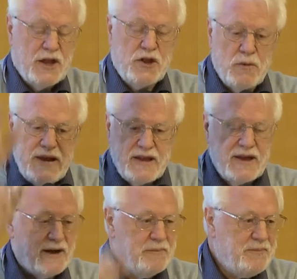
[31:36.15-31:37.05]

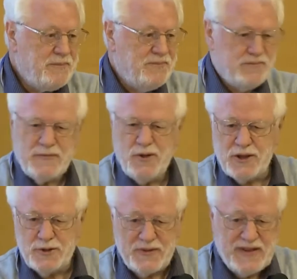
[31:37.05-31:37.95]
Eureka. You
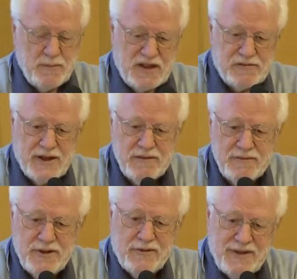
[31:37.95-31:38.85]
all know what that means, right?
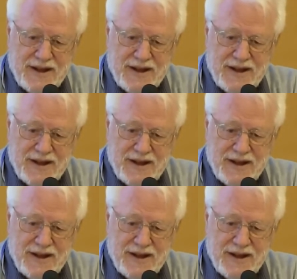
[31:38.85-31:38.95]
Yeah.